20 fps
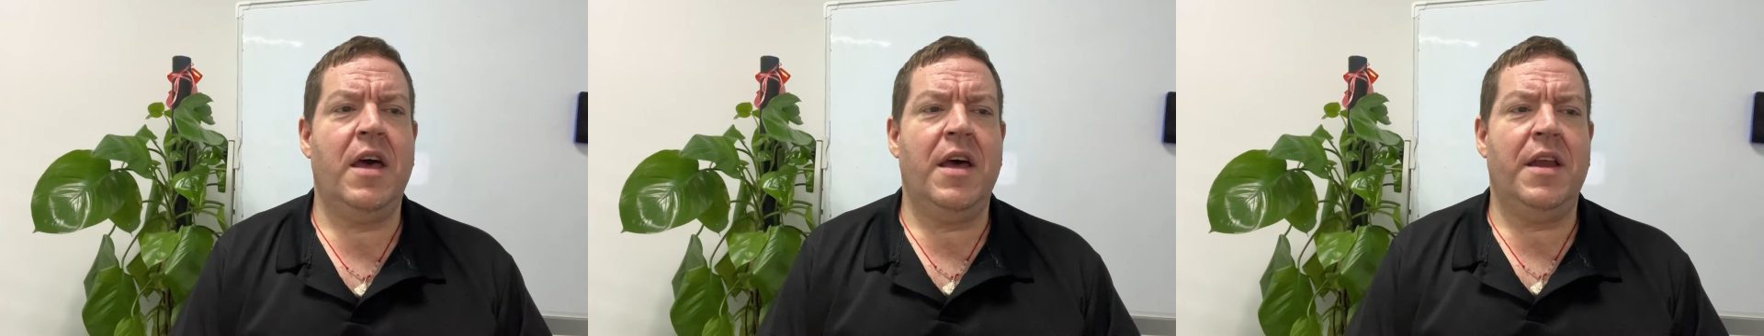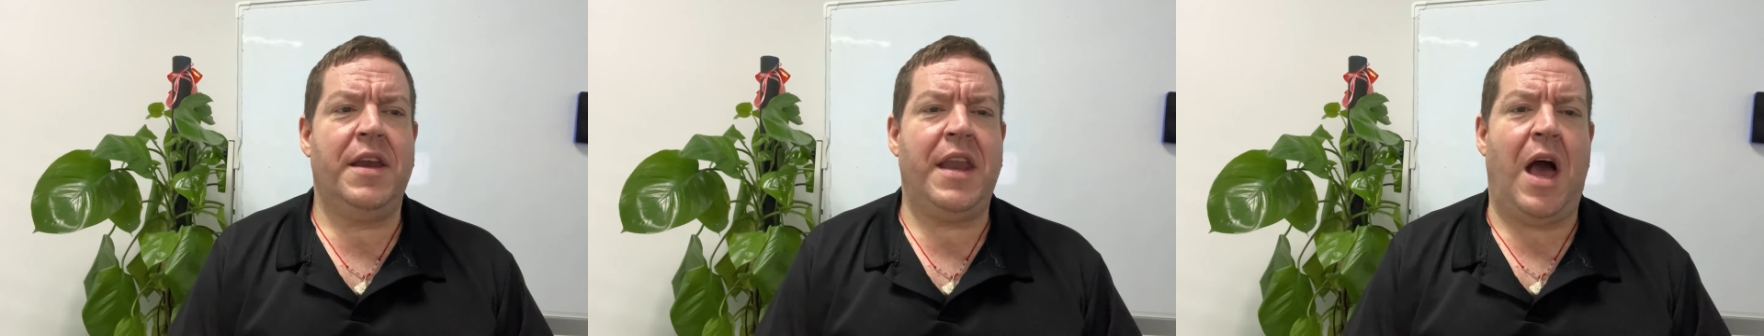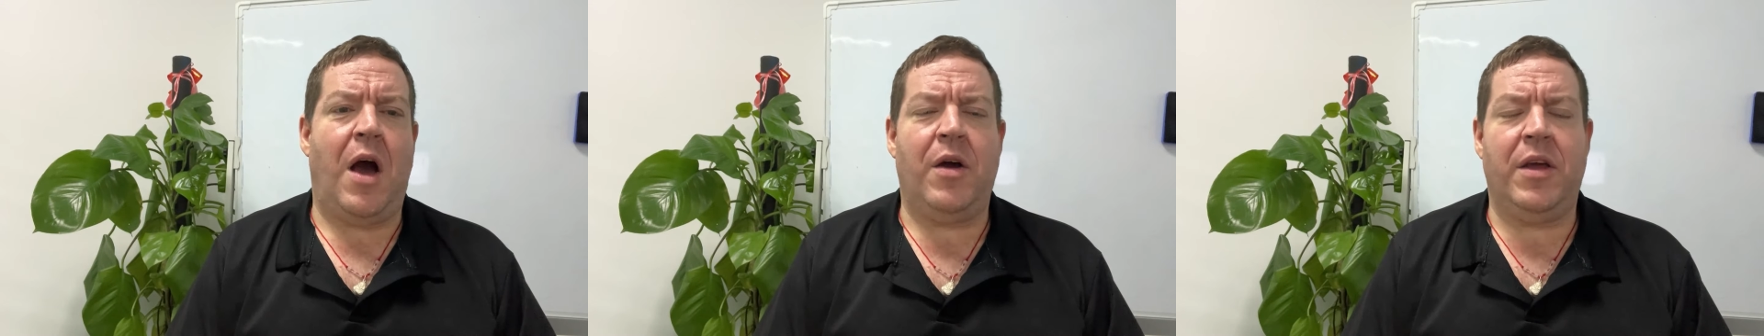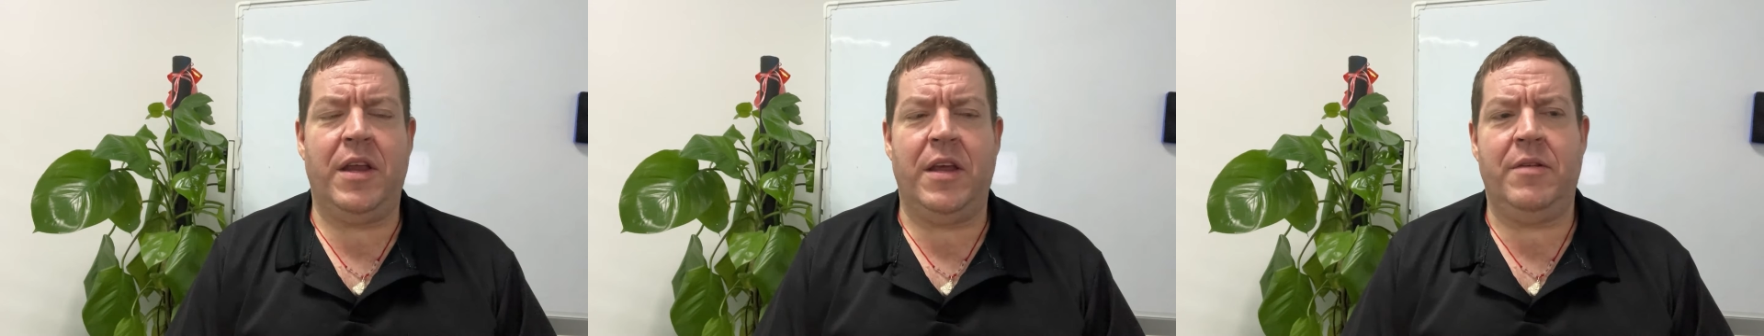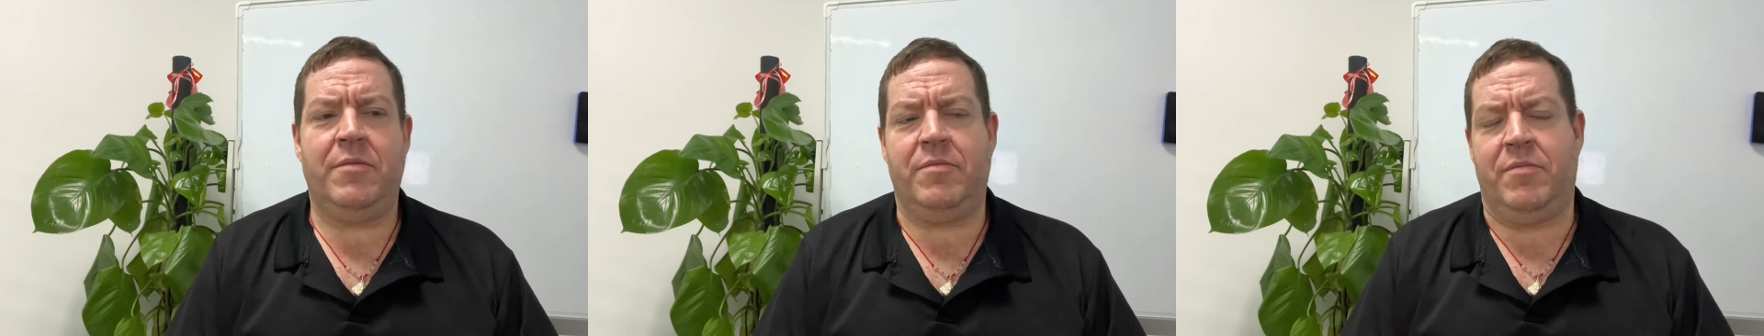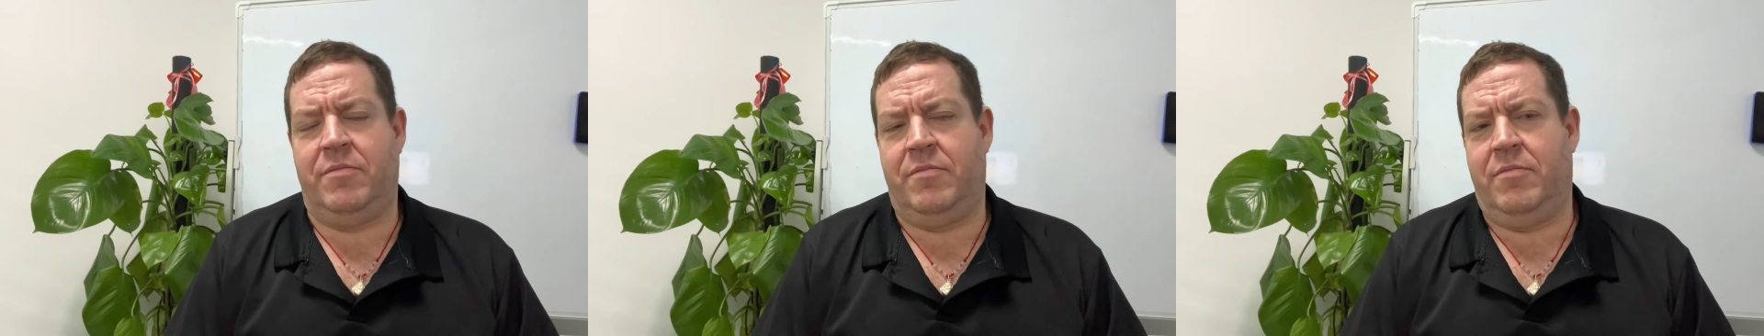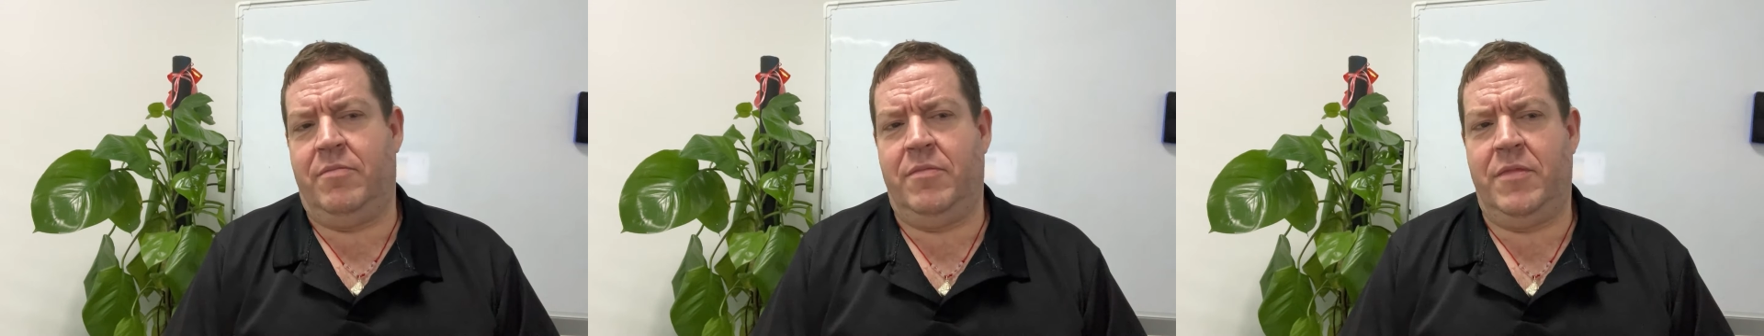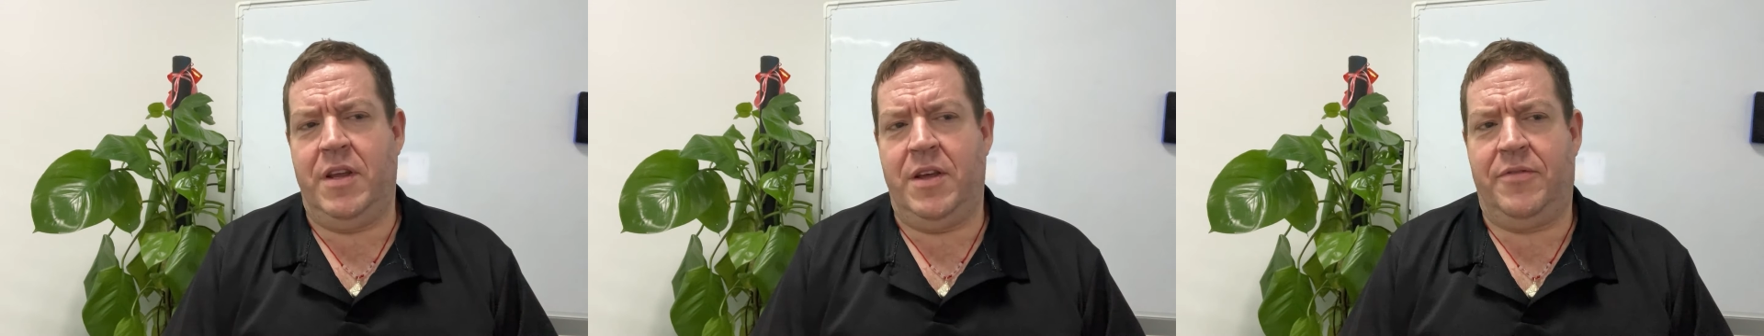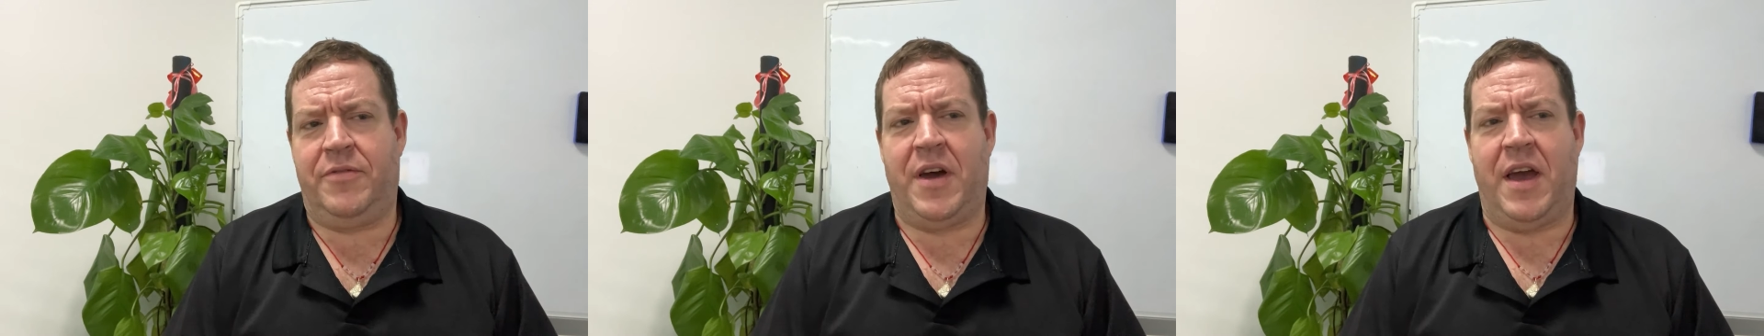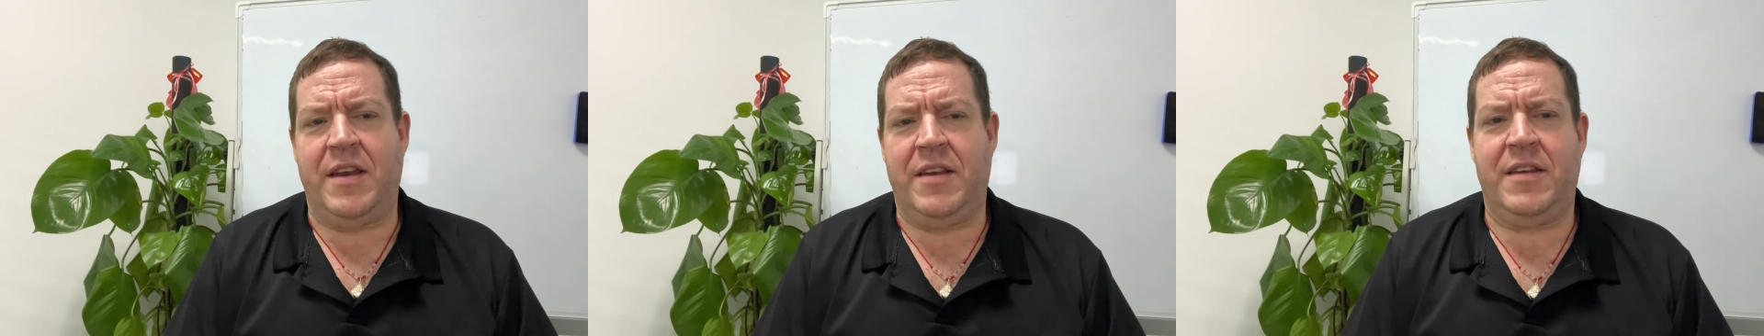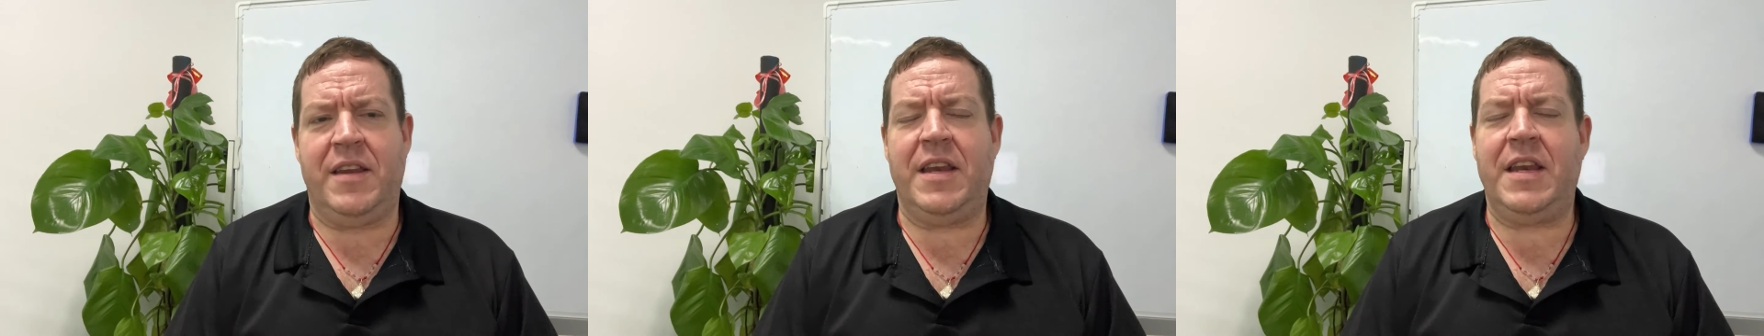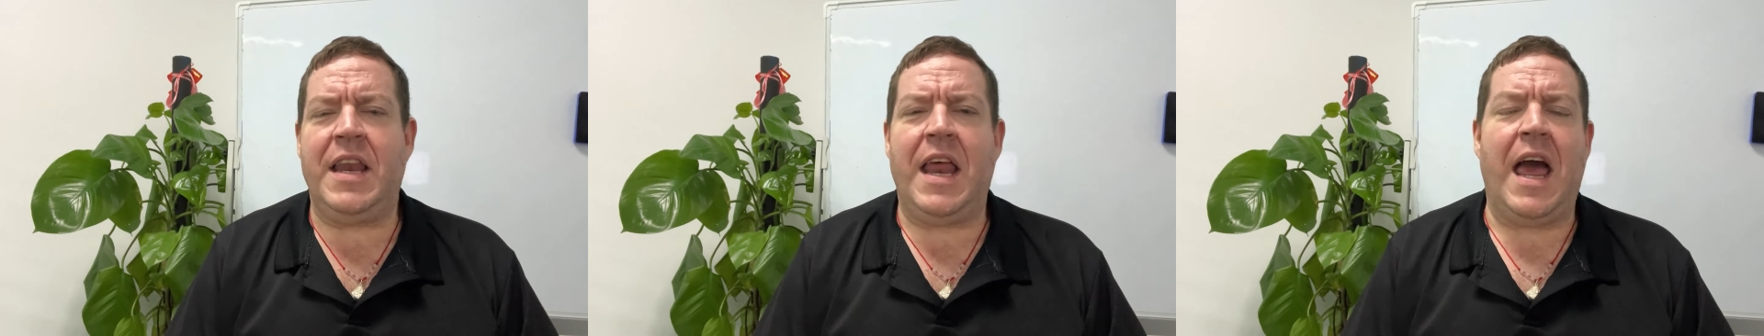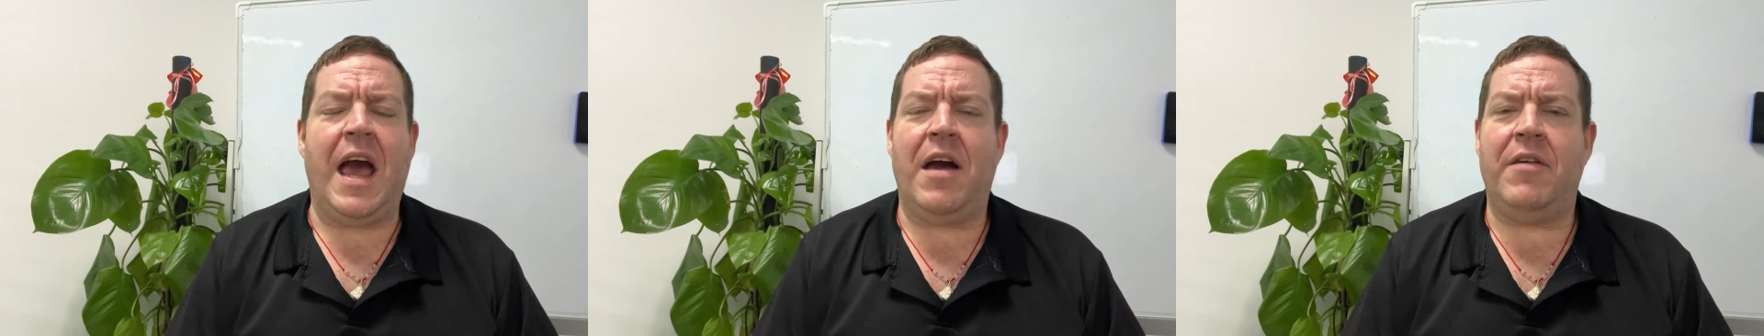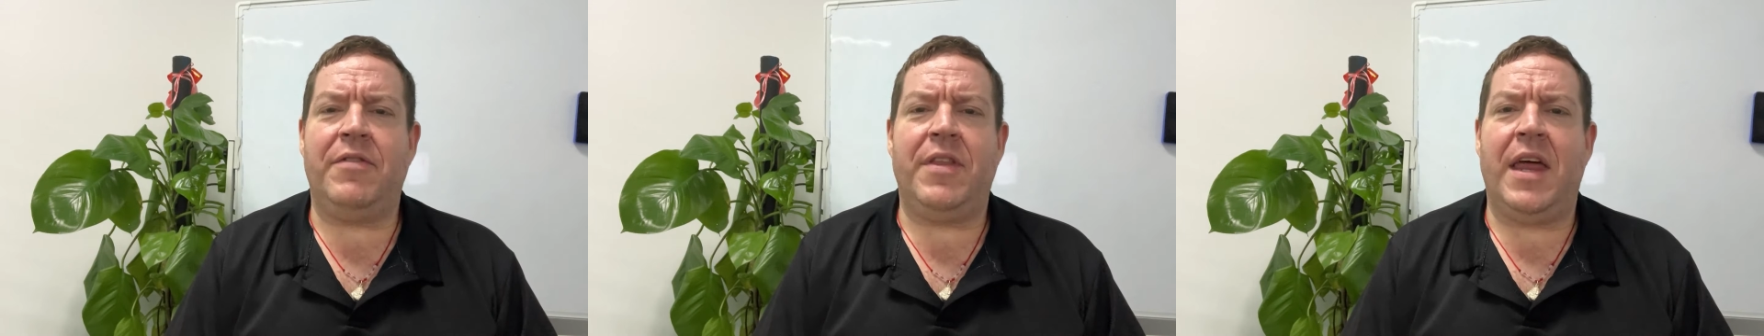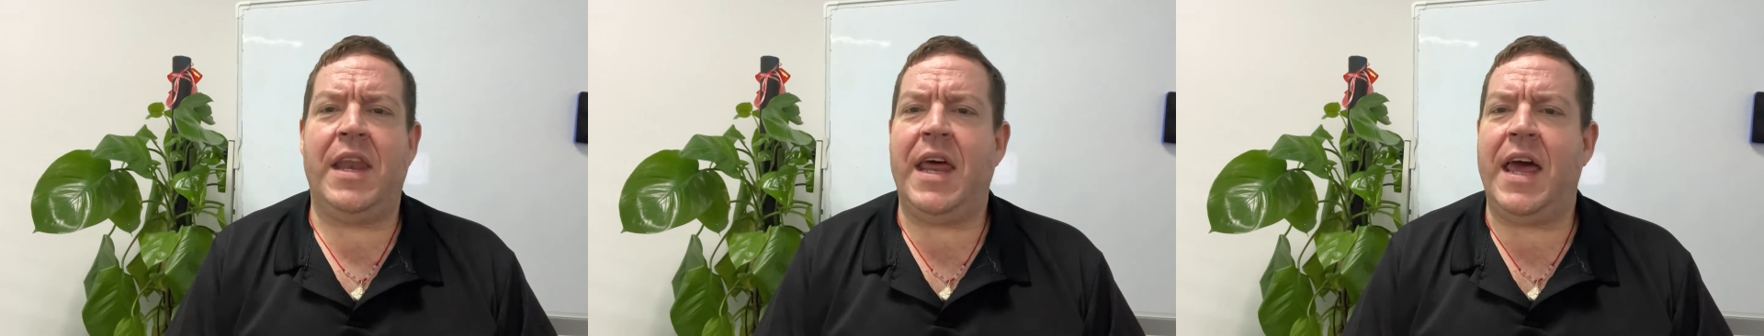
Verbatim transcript: Now, if I didn't have that